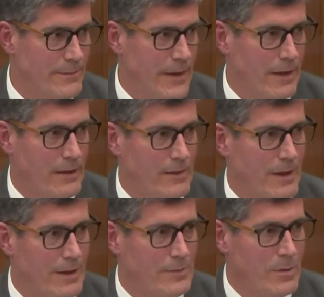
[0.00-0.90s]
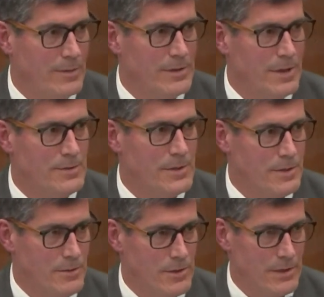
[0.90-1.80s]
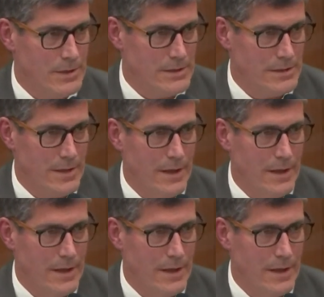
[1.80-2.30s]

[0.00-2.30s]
has an abnormal substitution in it.